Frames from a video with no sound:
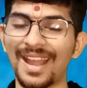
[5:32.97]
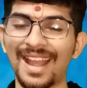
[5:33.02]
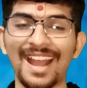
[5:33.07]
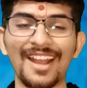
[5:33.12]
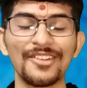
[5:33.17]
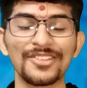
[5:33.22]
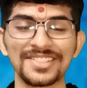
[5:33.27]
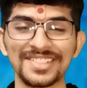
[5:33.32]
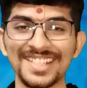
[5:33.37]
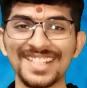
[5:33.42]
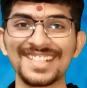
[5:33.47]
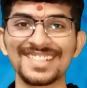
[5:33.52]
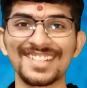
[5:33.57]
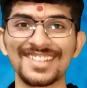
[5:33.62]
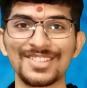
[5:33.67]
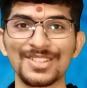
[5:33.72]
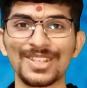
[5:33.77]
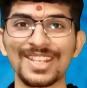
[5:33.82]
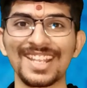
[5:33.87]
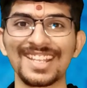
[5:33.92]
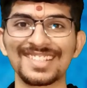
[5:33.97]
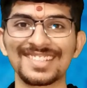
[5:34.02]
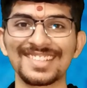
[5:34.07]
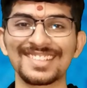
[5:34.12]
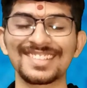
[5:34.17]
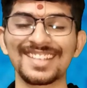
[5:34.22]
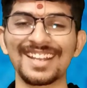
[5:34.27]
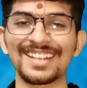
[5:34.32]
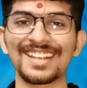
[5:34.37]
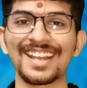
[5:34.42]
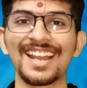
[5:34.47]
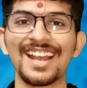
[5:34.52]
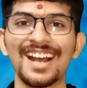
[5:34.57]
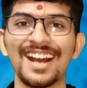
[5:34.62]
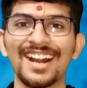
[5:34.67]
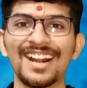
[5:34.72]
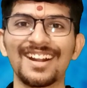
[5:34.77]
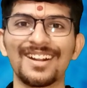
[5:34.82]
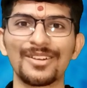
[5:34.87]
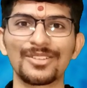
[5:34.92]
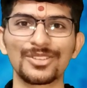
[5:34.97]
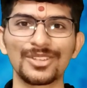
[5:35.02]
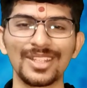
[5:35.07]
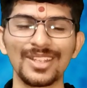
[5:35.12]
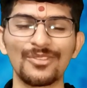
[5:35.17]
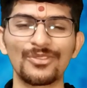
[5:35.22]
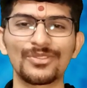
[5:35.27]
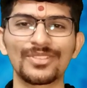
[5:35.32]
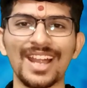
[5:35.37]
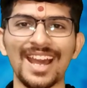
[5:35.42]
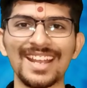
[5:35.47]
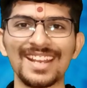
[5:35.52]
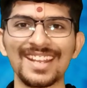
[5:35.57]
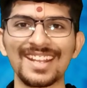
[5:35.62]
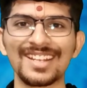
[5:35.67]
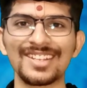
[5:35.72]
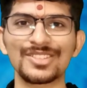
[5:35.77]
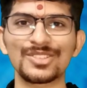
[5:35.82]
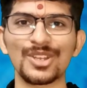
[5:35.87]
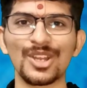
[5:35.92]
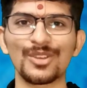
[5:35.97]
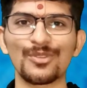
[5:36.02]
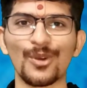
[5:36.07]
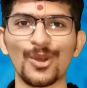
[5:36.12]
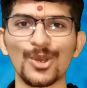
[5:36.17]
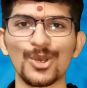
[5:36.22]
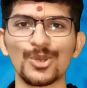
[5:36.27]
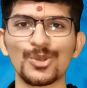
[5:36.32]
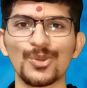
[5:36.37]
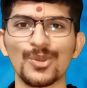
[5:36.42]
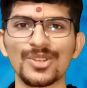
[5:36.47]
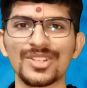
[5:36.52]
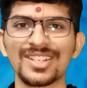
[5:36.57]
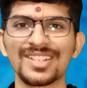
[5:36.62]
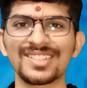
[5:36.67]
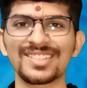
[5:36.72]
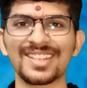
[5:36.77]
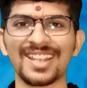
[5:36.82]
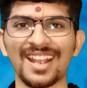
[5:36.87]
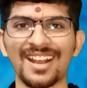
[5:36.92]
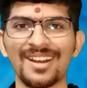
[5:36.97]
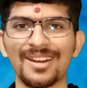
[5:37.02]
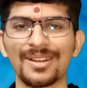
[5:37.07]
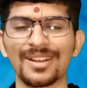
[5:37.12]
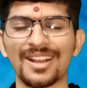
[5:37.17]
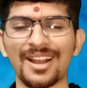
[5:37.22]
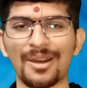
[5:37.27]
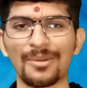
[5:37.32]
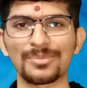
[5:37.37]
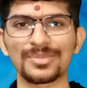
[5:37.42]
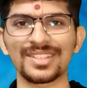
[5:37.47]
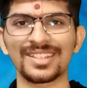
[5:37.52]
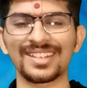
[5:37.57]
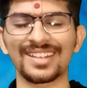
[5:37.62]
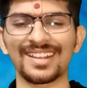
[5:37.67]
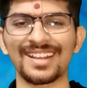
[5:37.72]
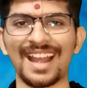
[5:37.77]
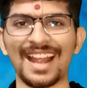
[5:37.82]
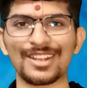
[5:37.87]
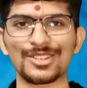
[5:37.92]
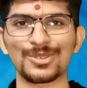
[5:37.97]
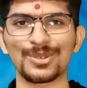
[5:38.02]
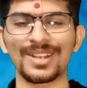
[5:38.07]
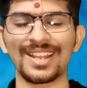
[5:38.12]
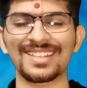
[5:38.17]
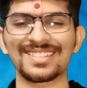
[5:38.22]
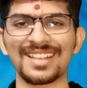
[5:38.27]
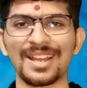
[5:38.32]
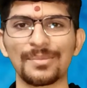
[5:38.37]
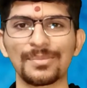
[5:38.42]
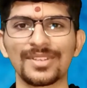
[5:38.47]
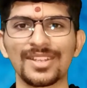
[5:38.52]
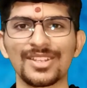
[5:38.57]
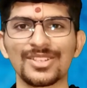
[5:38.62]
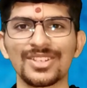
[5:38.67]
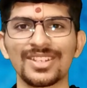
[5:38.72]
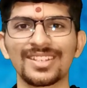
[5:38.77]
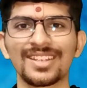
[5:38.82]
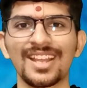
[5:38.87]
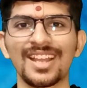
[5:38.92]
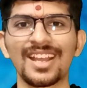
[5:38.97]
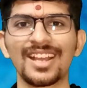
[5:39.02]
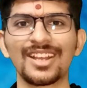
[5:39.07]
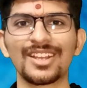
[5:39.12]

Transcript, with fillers: I have seen such a cases that uh, if directly straightforward questions ca- comes in actual examination,